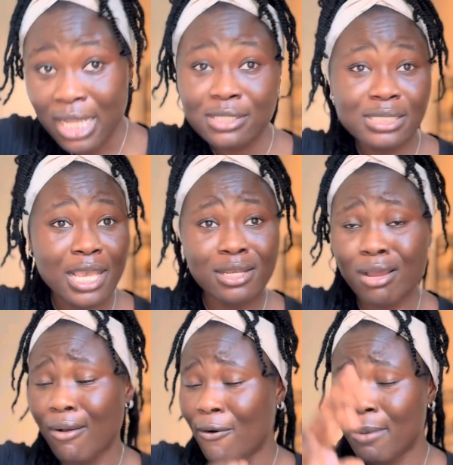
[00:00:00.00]
Saying,
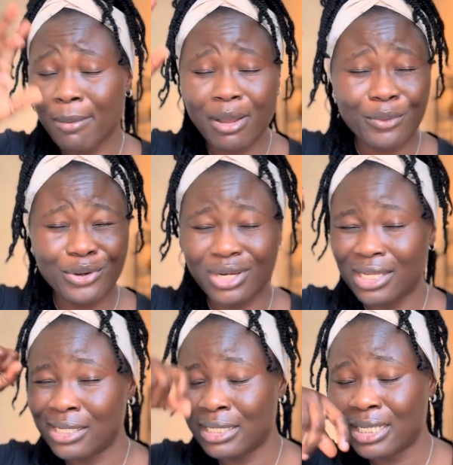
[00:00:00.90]
oh, Baba,
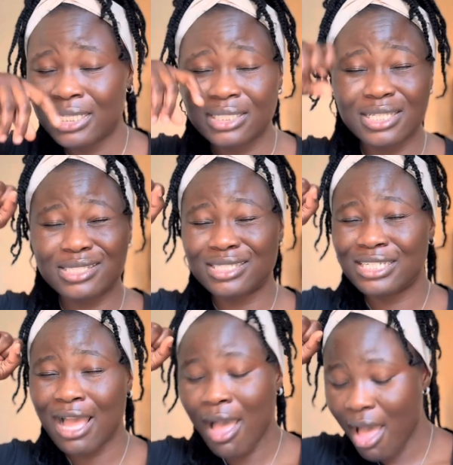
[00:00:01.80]
where this
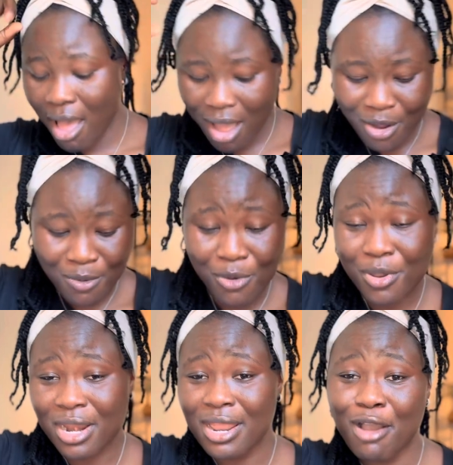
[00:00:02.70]
thing,
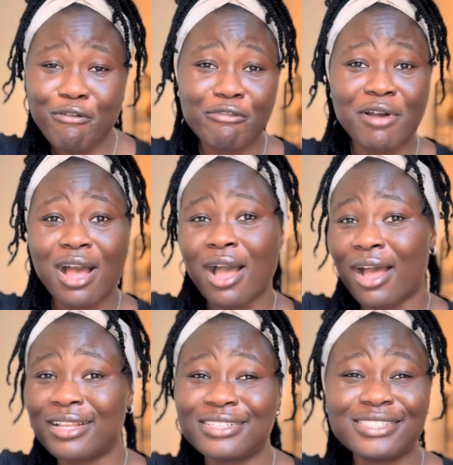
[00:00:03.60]
how
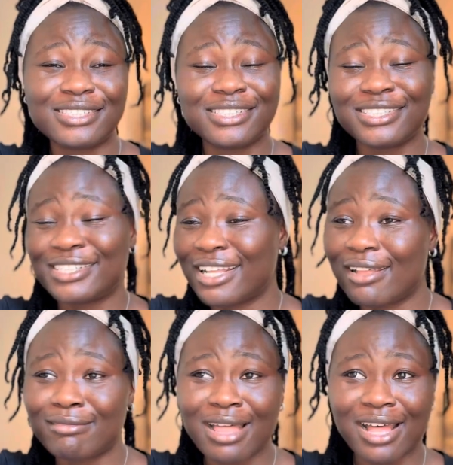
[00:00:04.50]
far, this thing,
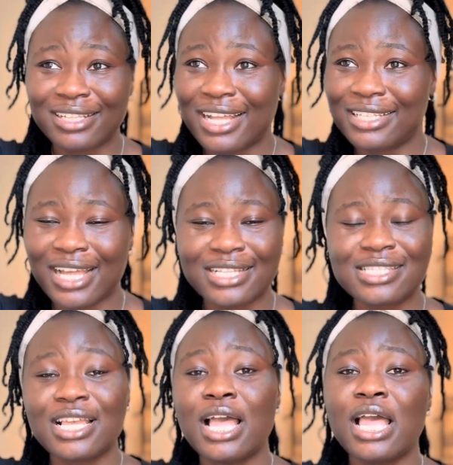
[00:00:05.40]
all
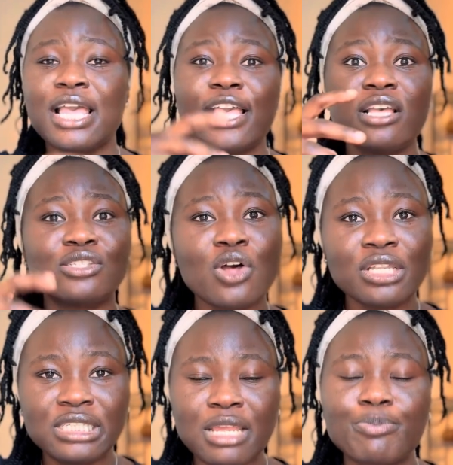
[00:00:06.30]
that. It's
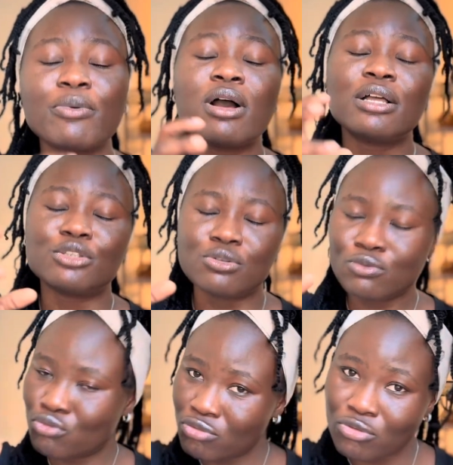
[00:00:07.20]
not deep.
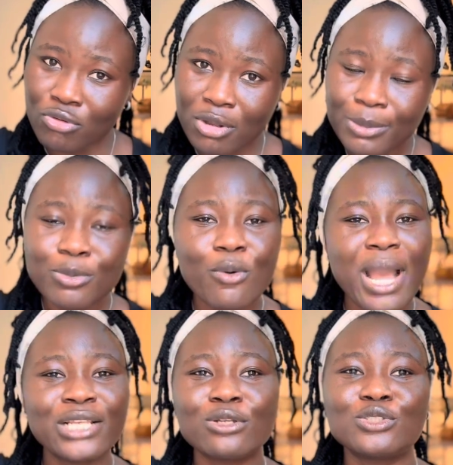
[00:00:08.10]
True, but
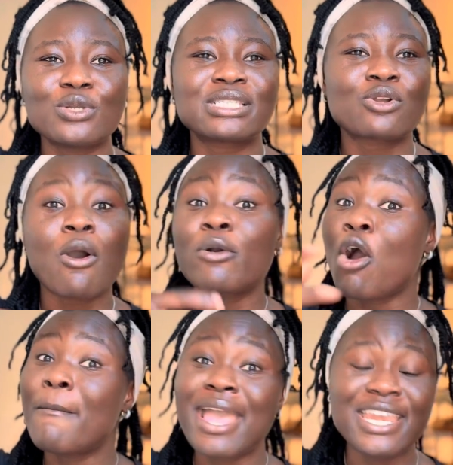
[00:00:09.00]
why not just
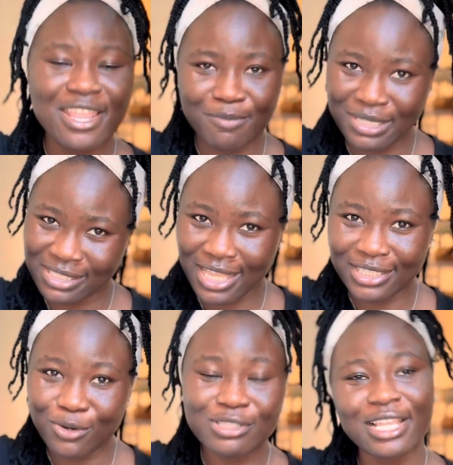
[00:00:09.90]
call my name
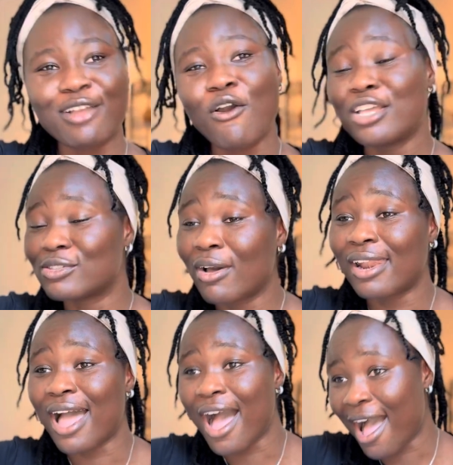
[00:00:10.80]
instead? Just say
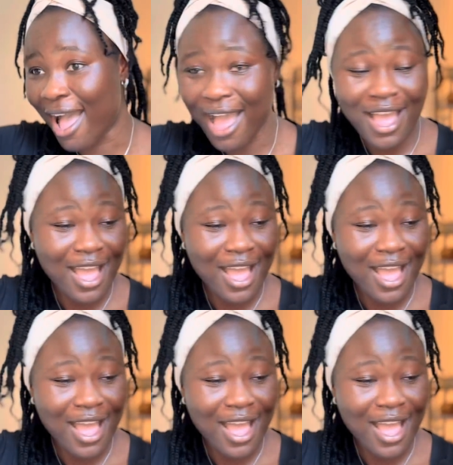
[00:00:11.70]
Koinsola,